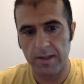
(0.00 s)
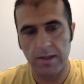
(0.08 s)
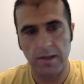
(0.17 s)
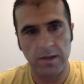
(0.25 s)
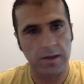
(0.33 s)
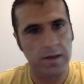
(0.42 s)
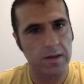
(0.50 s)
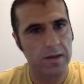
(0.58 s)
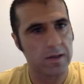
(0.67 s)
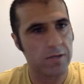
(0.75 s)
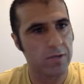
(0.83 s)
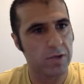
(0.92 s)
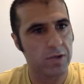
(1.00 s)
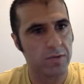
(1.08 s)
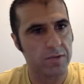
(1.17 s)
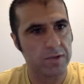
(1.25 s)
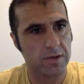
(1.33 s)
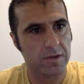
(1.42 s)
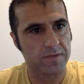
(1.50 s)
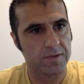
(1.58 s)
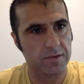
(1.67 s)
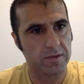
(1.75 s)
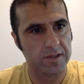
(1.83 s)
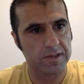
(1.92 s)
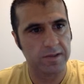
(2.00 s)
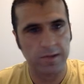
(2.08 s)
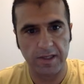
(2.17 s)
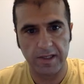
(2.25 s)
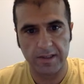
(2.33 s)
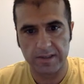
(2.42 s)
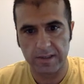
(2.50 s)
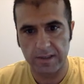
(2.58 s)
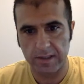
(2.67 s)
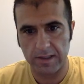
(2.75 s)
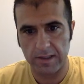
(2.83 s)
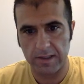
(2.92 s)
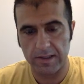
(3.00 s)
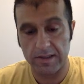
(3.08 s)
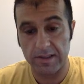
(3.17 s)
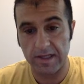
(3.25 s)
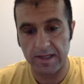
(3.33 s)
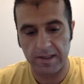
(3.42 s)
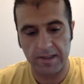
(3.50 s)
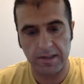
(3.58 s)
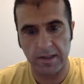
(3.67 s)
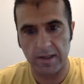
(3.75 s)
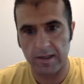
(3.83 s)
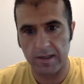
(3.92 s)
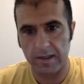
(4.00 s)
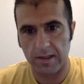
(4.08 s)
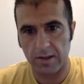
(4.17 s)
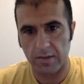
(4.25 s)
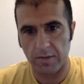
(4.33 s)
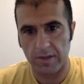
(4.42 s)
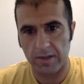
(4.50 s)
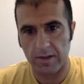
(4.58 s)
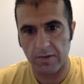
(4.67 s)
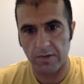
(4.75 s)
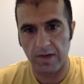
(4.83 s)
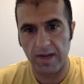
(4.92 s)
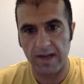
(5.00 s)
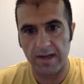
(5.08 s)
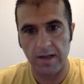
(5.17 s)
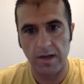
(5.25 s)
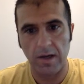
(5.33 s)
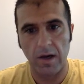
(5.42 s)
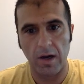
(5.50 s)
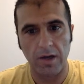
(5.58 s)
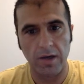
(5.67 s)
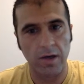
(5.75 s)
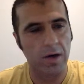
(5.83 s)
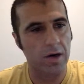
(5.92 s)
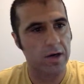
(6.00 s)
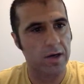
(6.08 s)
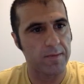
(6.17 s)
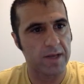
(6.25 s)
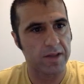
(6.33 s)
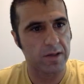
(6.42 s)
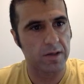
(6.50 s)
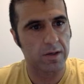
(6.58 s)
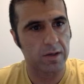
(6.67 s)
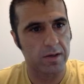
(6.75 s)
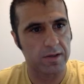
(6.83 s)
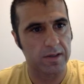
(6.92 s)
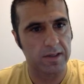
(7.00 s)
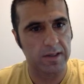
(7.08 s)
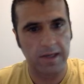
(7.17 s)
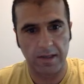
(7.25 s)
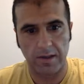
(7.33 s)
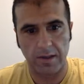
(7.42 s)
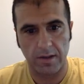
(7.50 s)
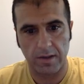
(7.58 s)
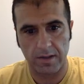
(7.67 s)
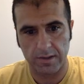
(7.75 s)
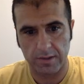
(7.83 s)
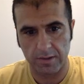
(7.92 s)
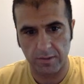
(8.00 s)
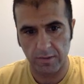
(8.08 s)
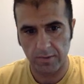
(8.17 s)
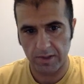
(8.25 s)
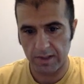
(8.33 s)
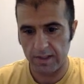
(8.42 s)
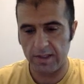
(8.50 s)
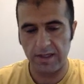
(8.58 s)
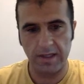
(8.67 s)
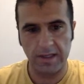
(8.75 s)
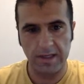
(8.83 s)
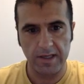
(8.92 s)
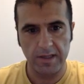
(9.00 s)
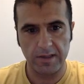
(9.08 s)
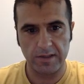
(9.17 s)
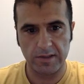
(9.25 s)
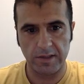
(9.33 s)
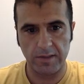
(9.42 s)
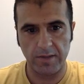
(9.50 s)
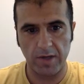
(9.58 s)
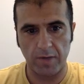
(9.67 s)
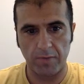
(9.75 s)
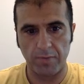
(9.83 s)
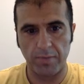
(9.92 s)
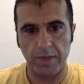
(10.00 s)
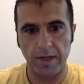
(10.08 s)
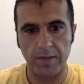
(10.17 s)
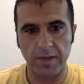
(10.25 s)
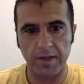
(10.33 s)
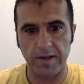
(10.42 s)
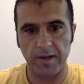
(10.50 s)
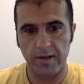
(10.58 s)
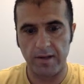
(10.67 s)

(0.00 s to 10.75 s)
and that, that we should resolve. So let's look at uh, deck.getCard. We need to create on card a method called get card. So what we're going to need, this is going to be our public